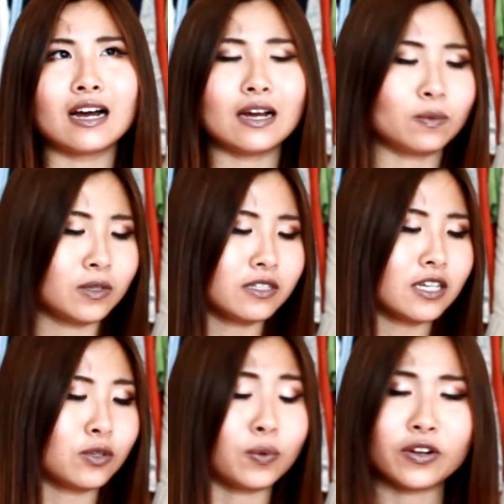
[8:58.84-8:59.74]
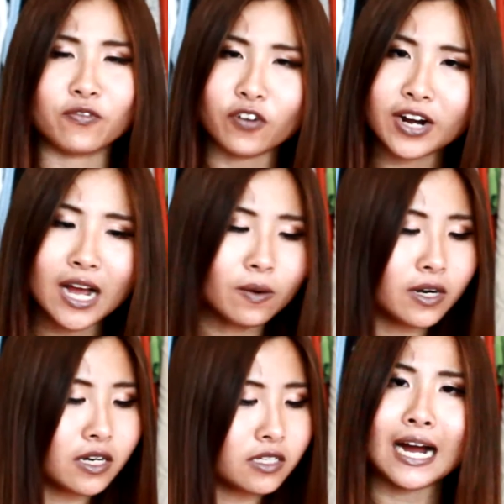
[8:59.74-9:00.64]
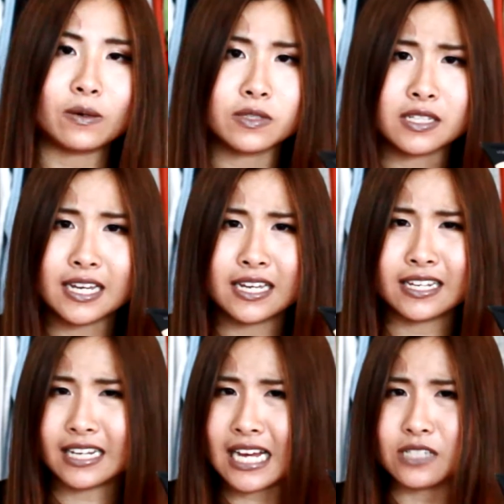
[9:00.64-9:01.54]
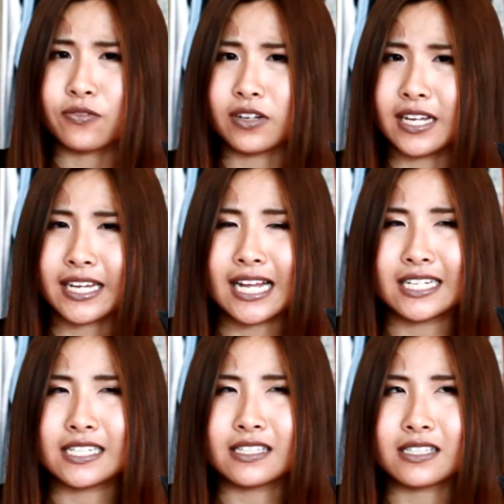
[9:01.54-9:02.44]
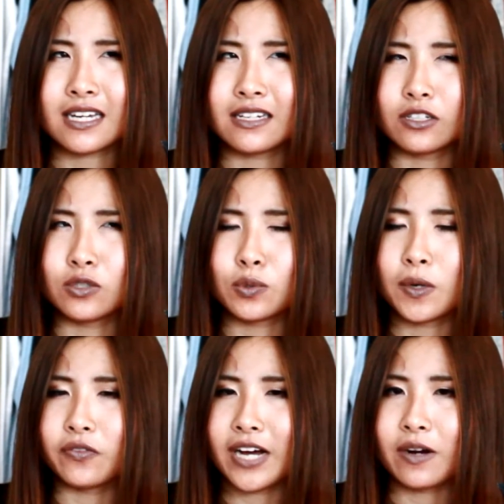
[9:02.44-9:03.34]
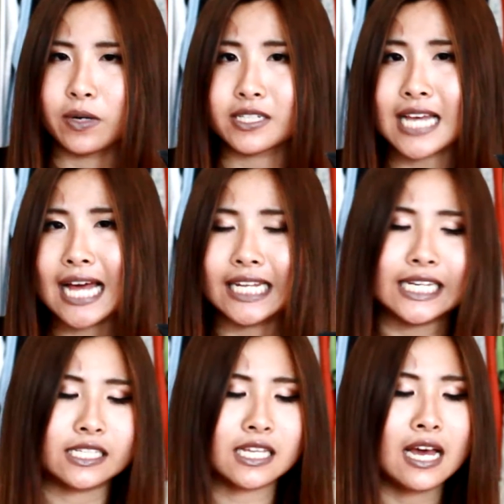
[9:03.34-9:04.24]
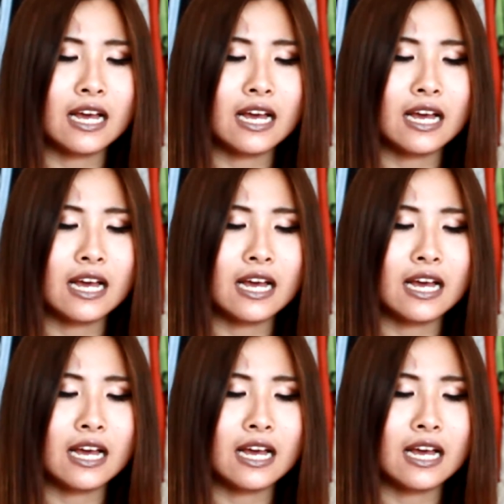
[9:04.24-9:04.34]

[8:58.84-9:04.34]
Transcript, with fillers: I wouldn't say 24 hours. I would say it lasts for like at least 10 to 12 hours at least.